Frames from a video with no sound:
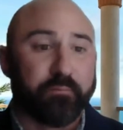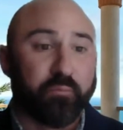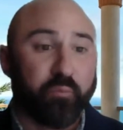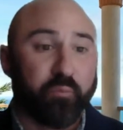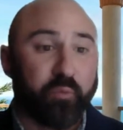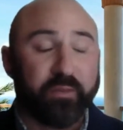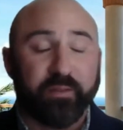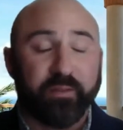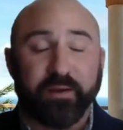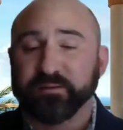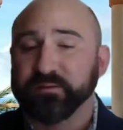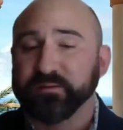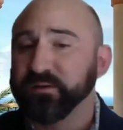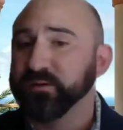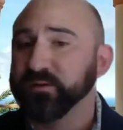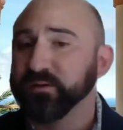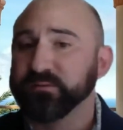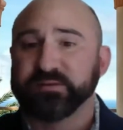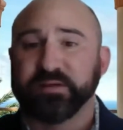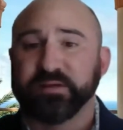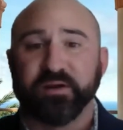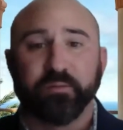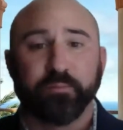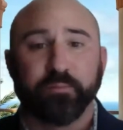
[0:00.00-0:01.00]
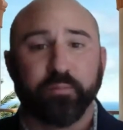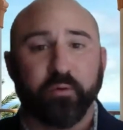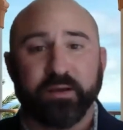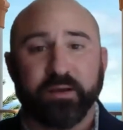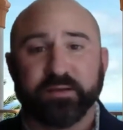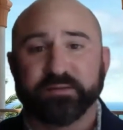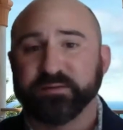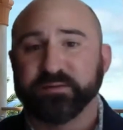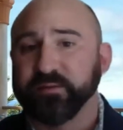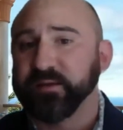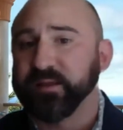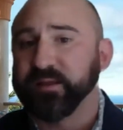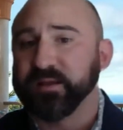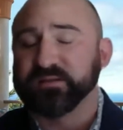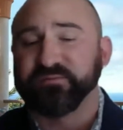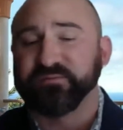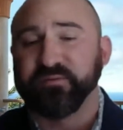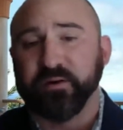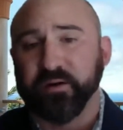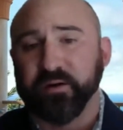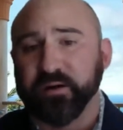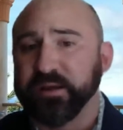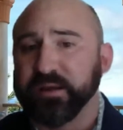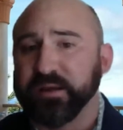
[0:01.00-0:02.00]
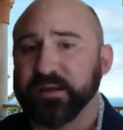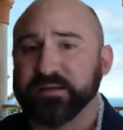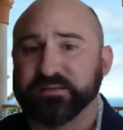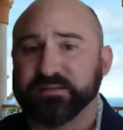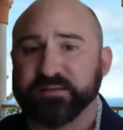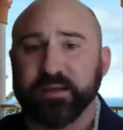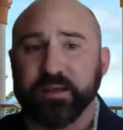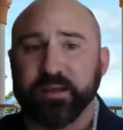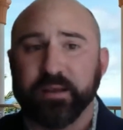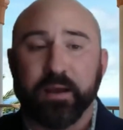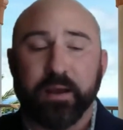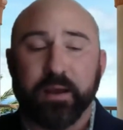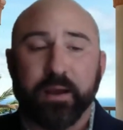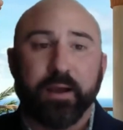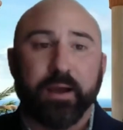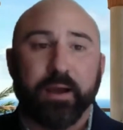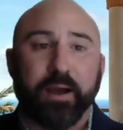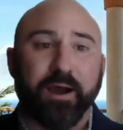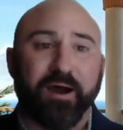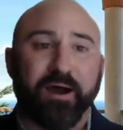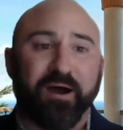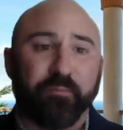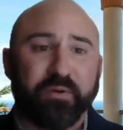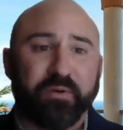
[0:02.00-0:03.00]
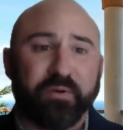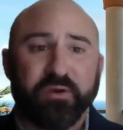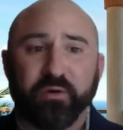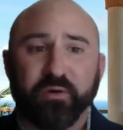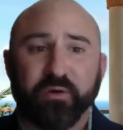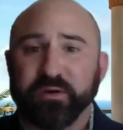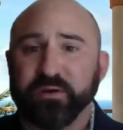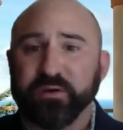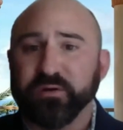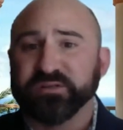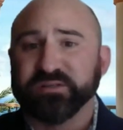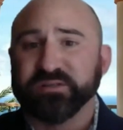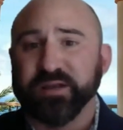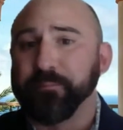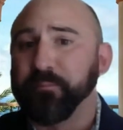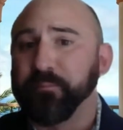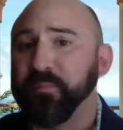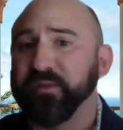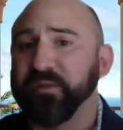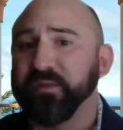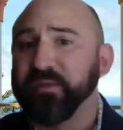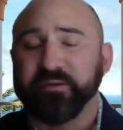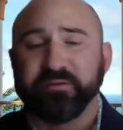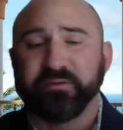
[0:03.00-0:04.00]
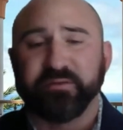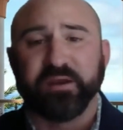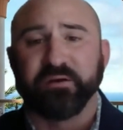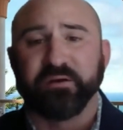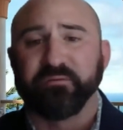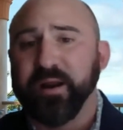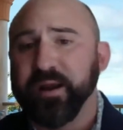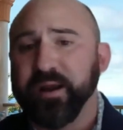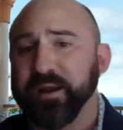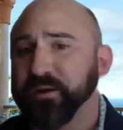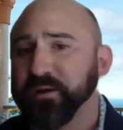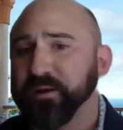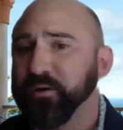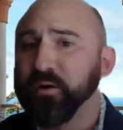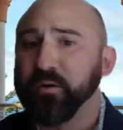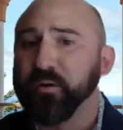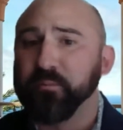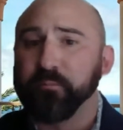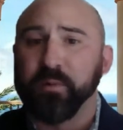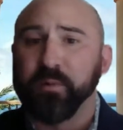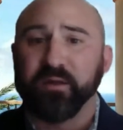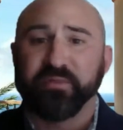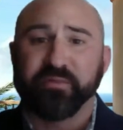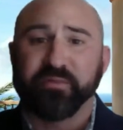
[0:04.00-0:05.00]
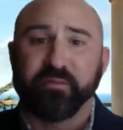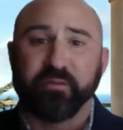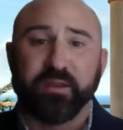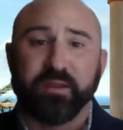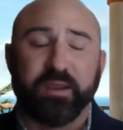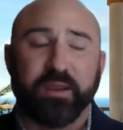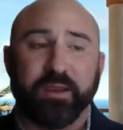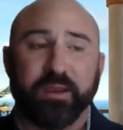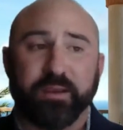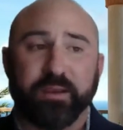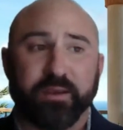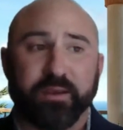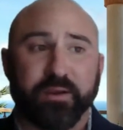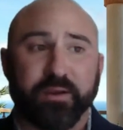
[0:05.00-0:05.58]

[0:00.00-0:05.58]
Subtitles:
We like to use tier points. I think that's very easy. But you could use it on monthly theoretical, monthly,